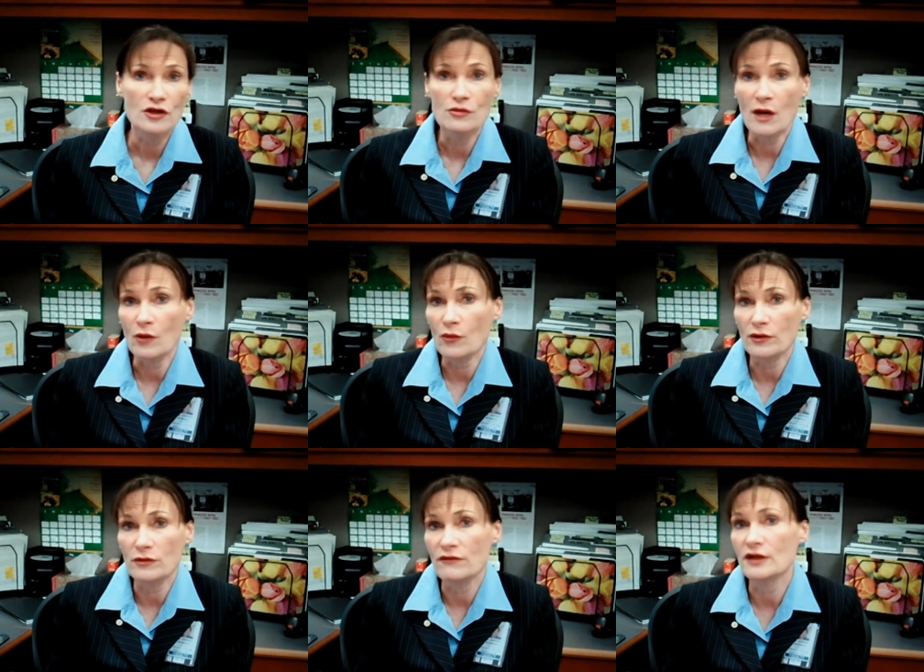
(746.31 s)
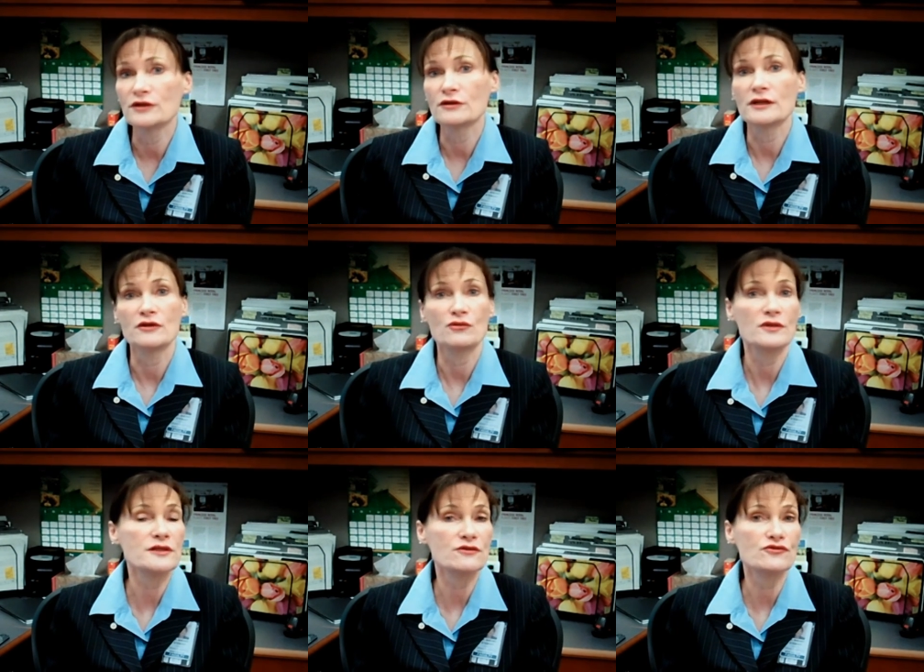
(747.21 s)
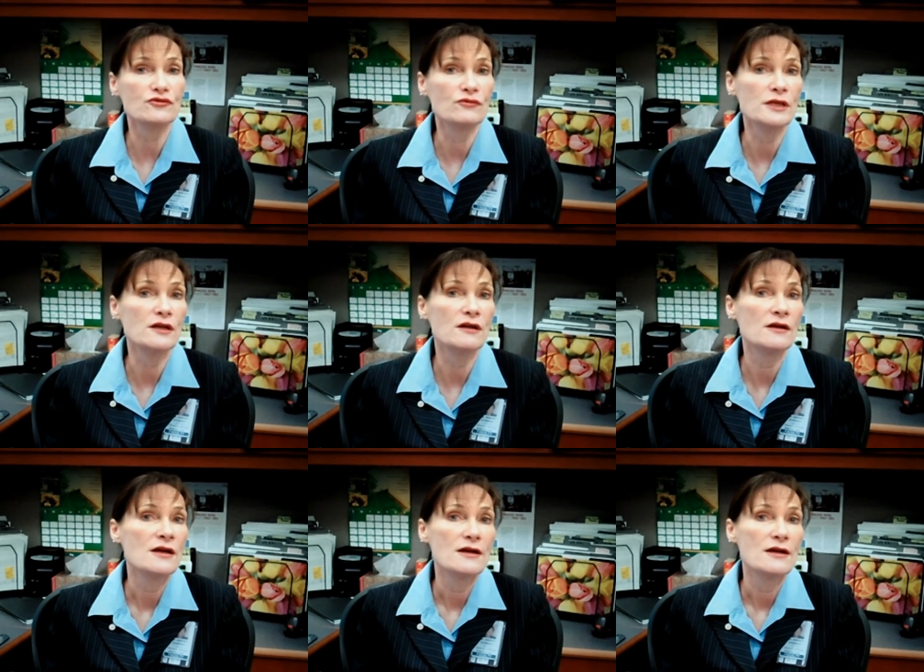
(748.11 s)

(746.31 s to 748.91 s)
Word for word: You might work with a veterinarian in a research arena,